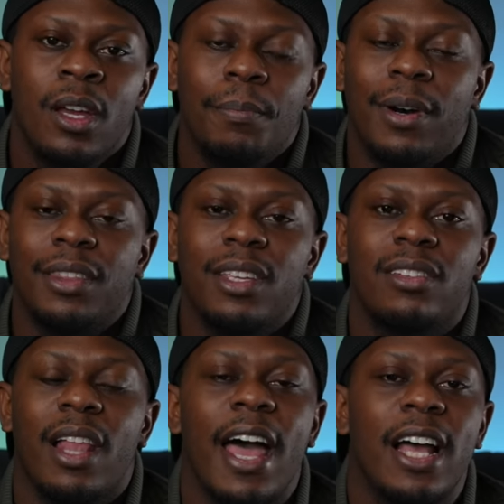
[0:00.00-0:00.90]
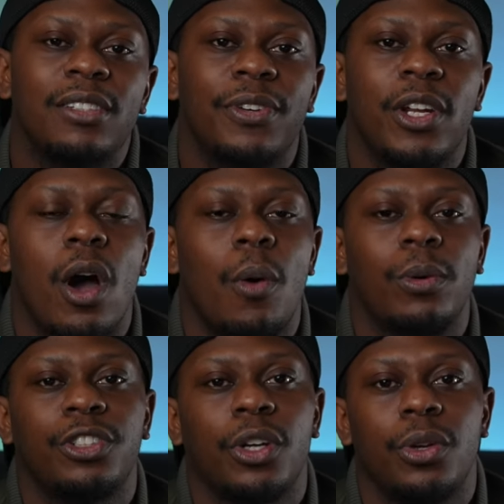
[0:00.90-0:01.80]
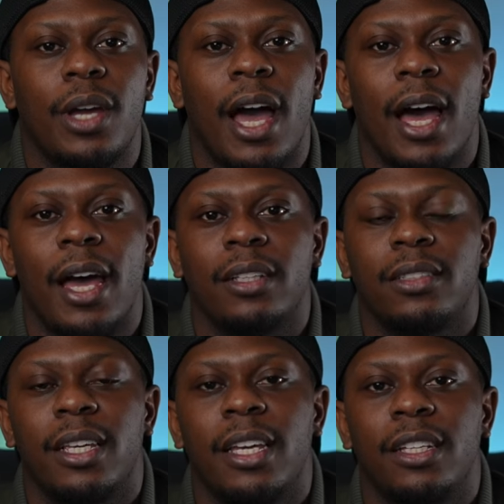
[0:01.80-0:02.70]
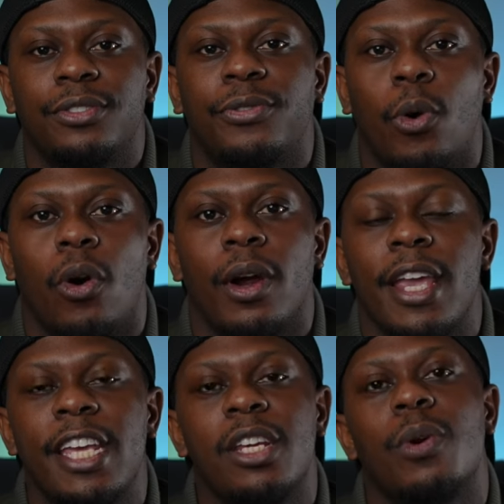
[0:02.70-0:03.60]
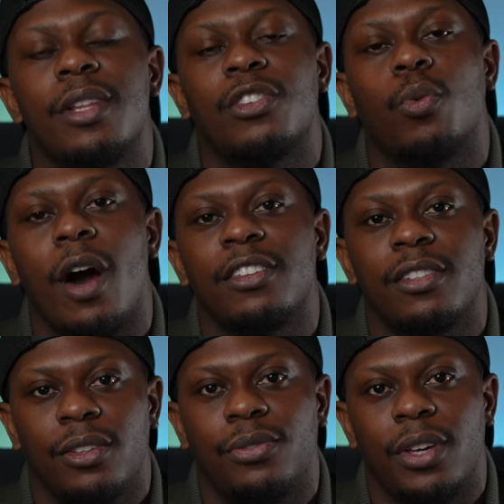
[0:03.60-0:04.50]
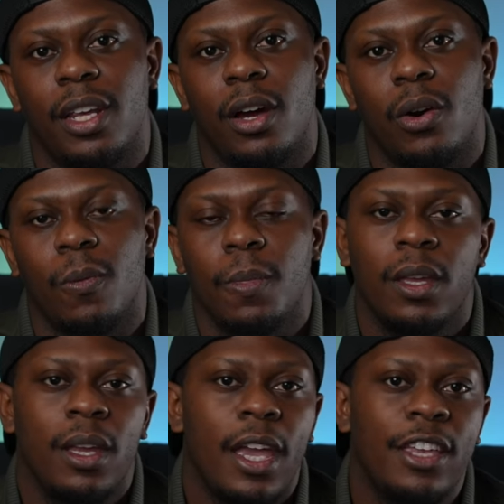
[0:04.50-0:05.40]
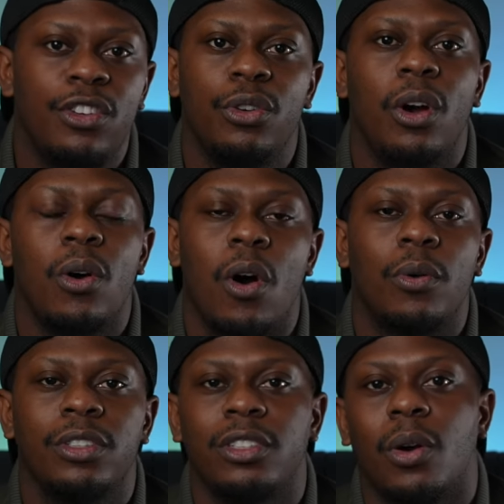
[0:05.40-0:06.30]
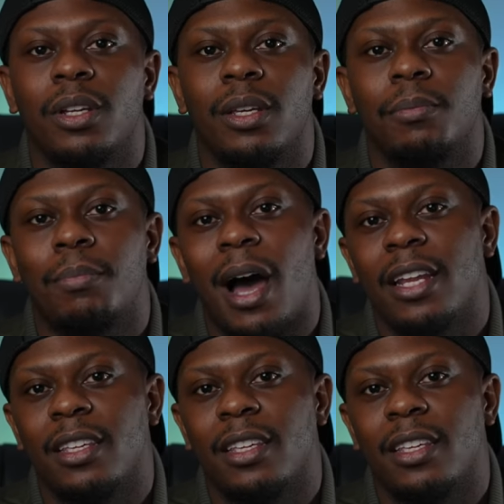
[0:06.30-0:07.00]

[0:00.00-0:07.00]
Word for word: But this last video I want to show you guys is for anyone that's watching this video and you don't own a Sony body